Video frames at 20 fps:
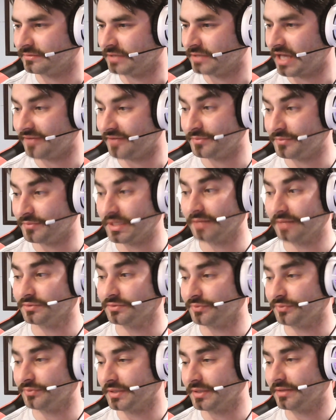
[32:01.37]
Haven't been able
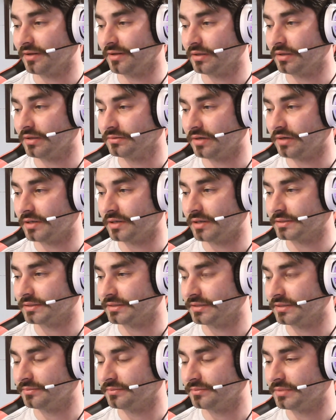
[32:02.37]
to read it all,
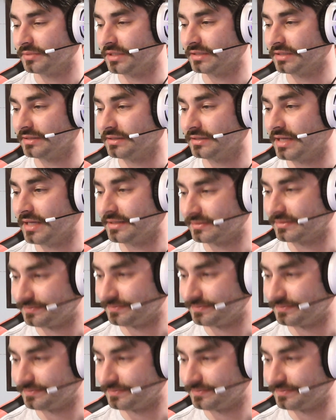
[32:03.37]
honestly, but nonetheless.